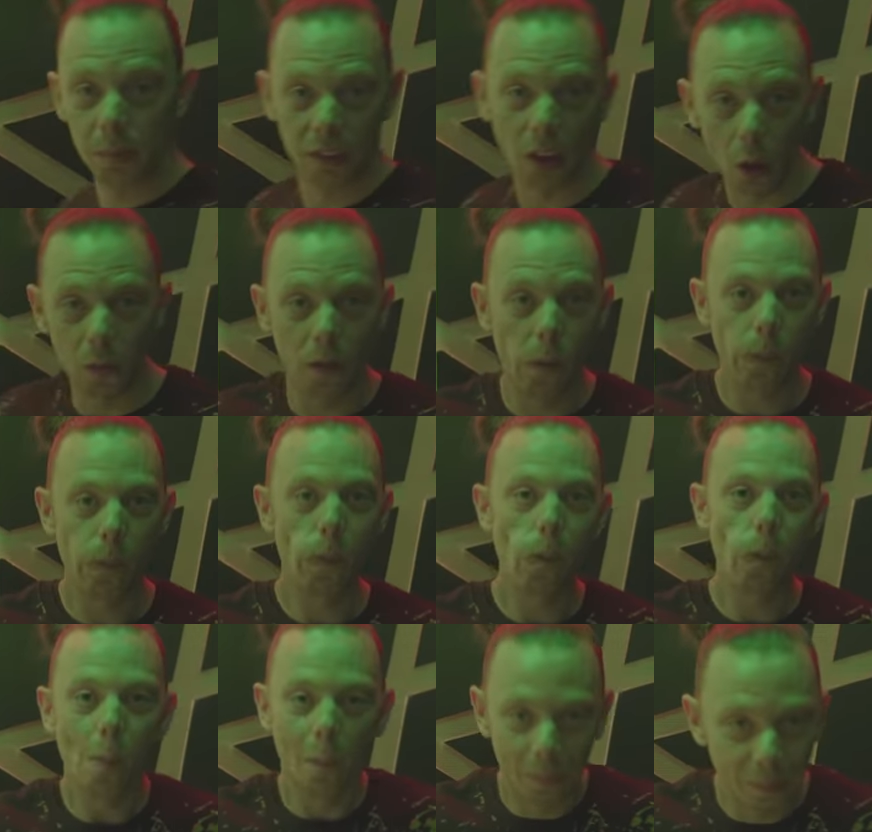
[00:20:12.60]
himself.
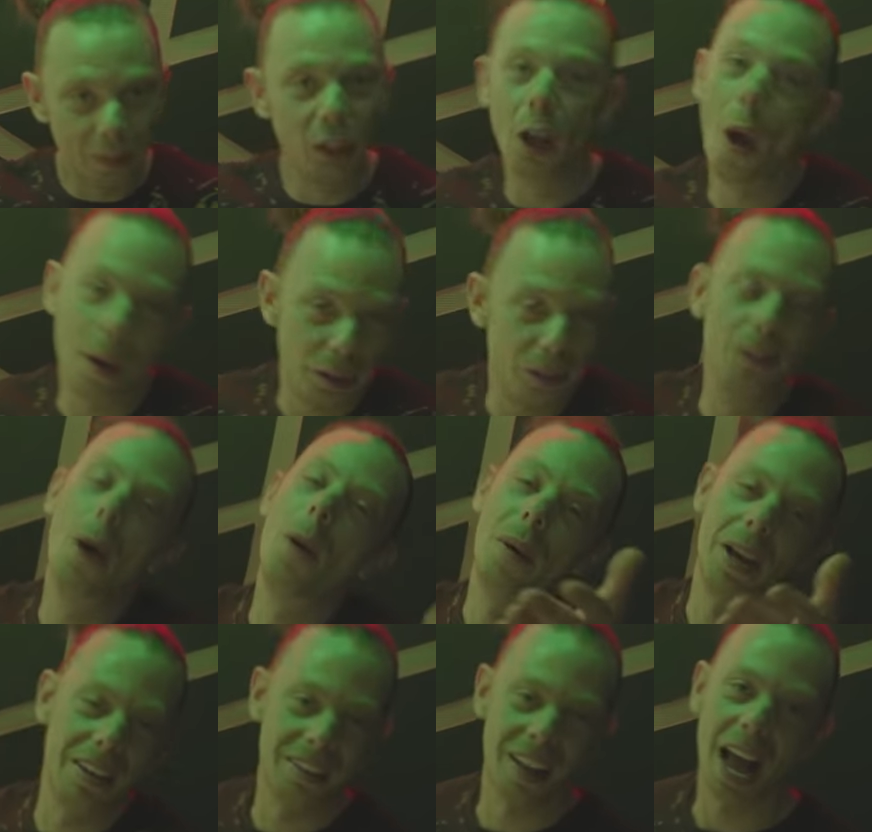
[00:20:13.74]
You know, you know
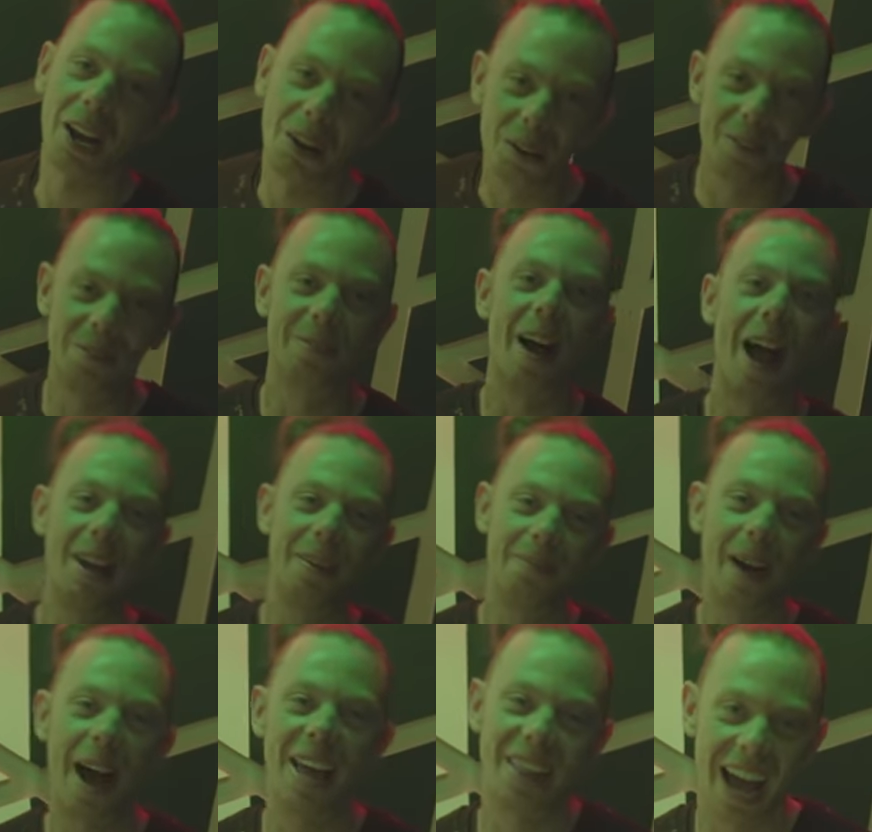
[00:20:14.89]
what he's like by
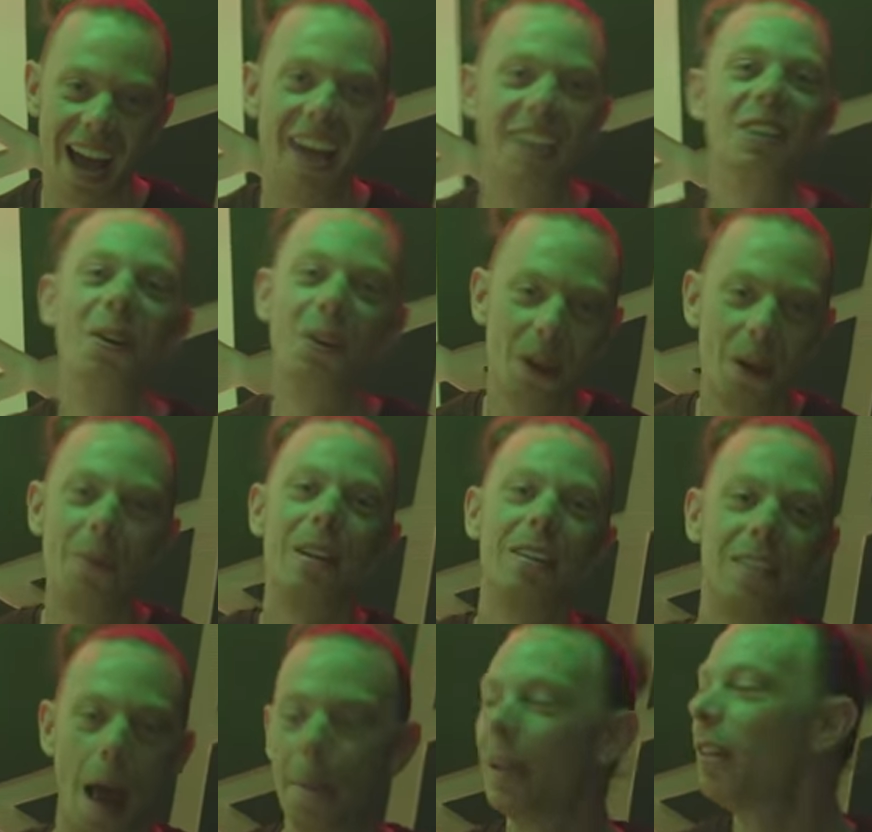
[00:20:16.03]
by now. You know what he's
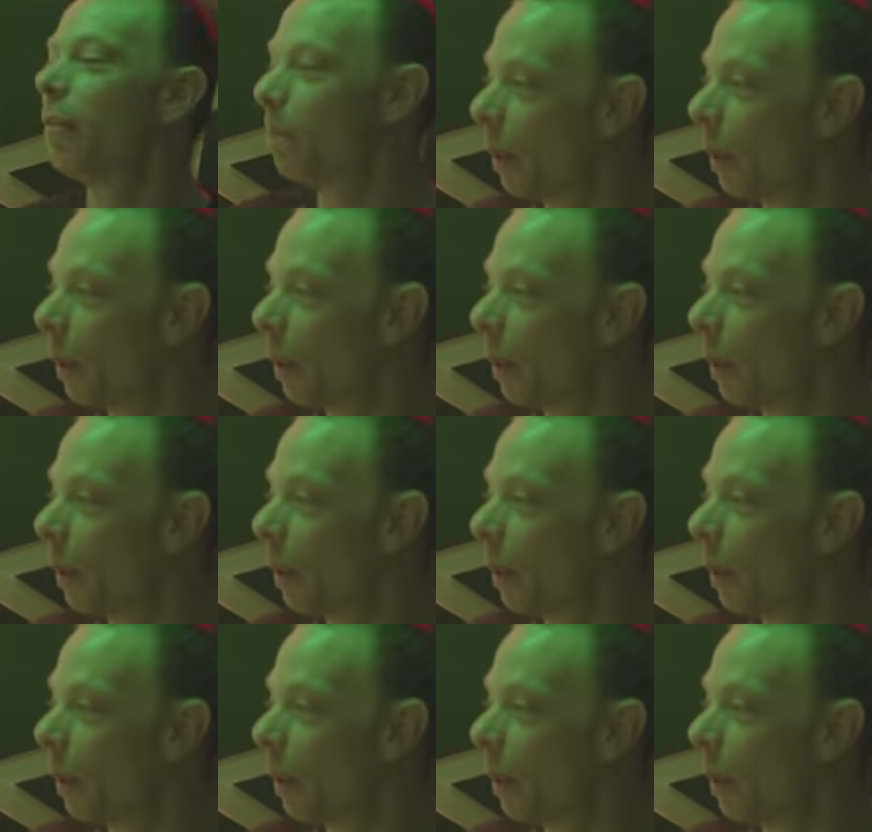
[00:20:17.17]
like when he's